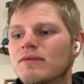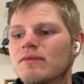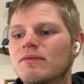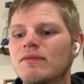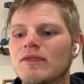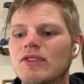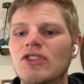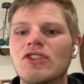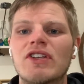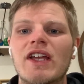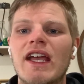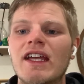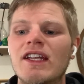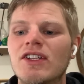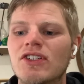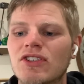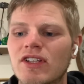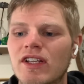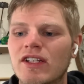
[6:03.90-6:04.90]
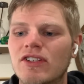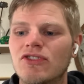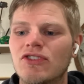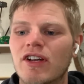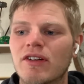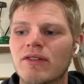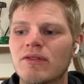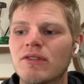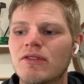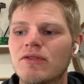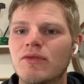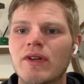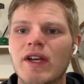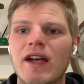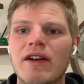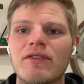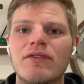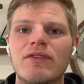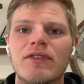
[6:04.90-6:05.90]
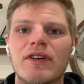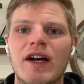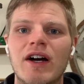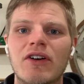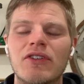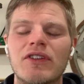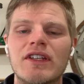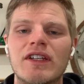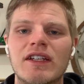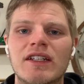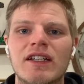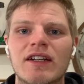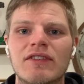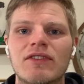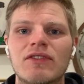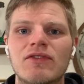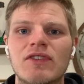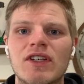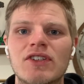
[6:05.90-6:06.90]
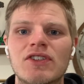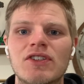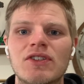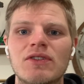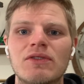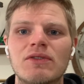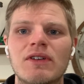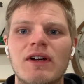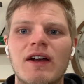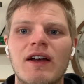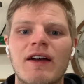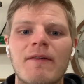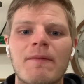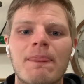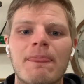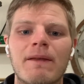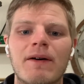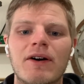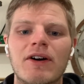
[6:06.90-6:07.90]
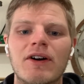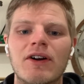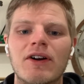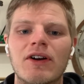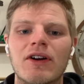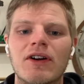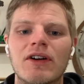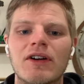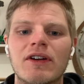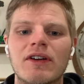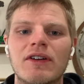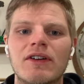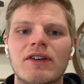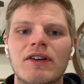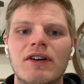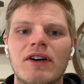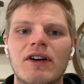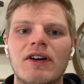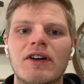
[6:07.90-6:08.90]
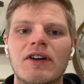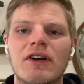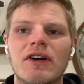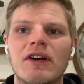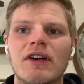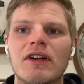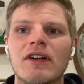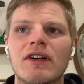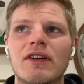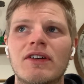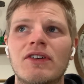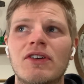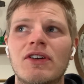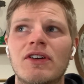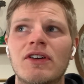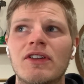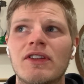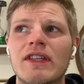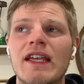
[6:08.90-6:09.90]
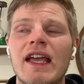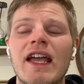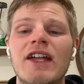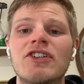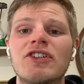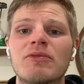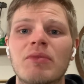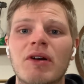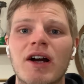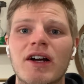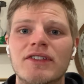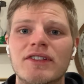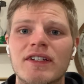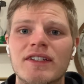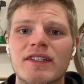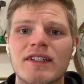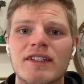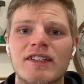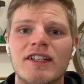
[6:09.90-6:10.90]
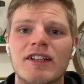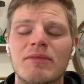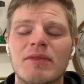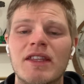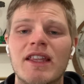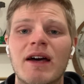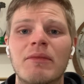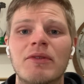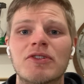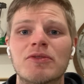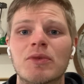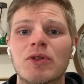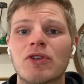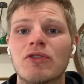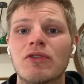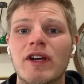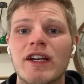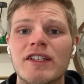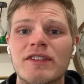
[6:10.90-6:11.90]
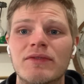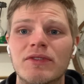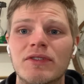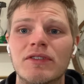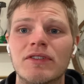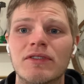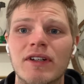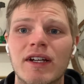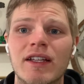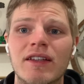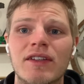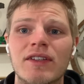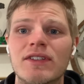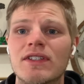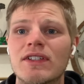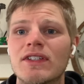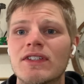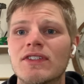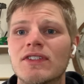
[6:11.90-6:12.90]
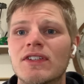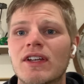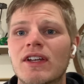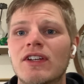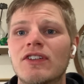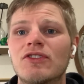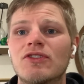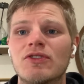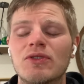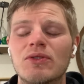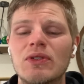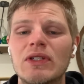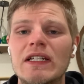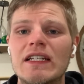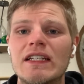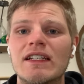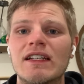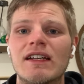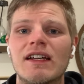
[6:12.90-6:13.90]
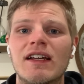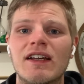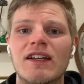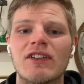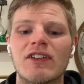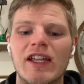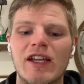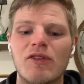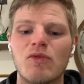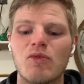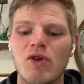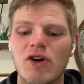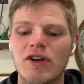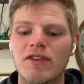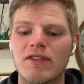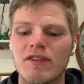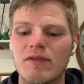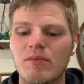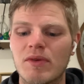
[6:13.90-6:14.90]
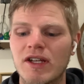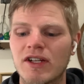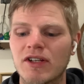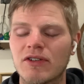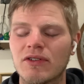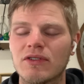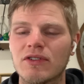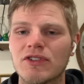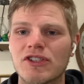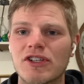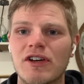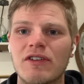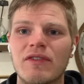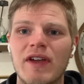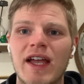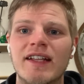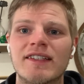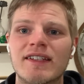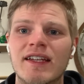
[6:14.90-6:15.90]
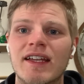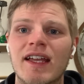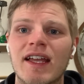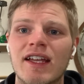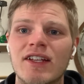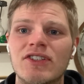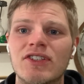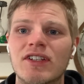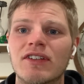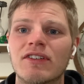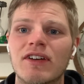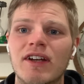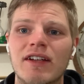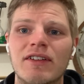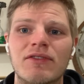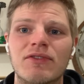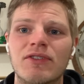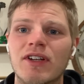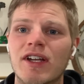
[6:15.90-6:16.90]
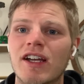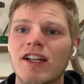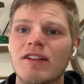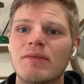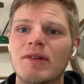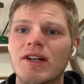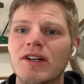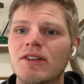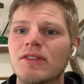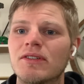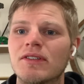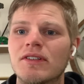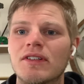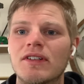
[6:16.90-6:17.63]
just aging in general, if we have healthy connective tissue, our the aging process is going to be that much more graceful, right? This is truly like one of the pinnacles of anti-aging, right? Forget about,